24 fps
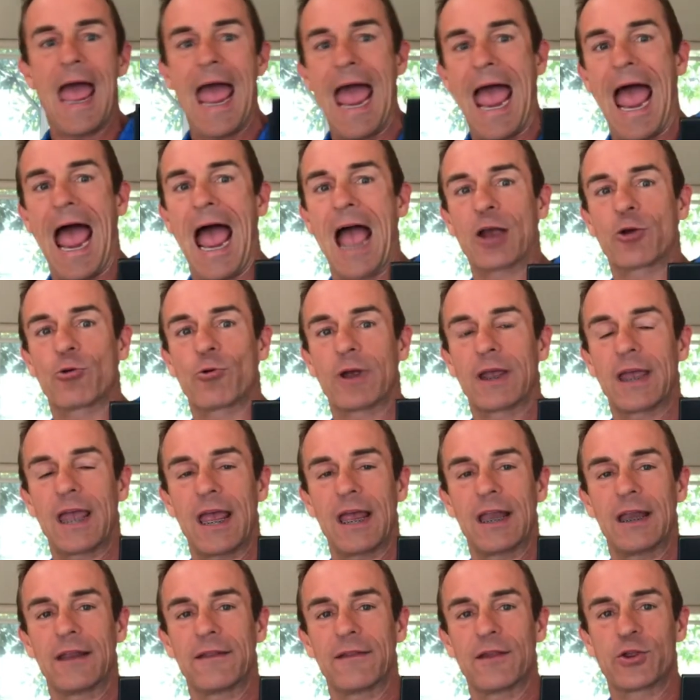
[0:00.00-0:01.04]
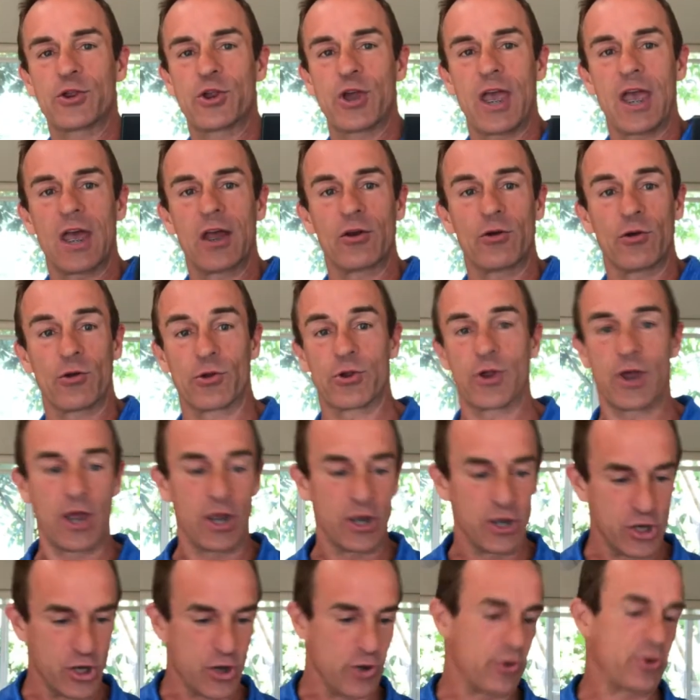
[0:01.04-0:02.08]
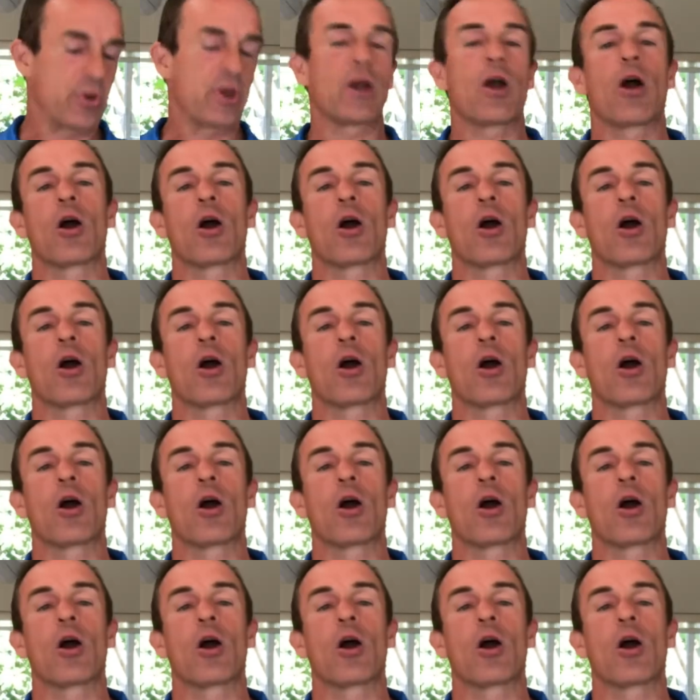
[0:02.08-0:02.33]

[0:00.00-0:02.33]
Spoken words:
aggregating the channels and using